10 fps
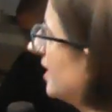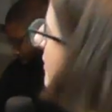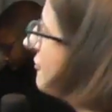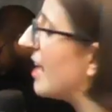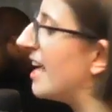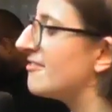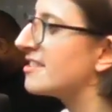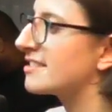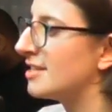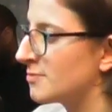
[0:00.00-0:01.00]
If you
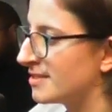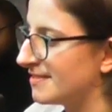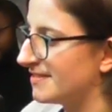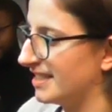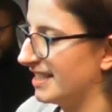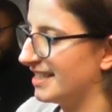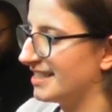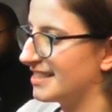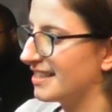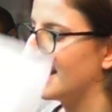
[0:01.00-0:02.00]
haven't done one of these,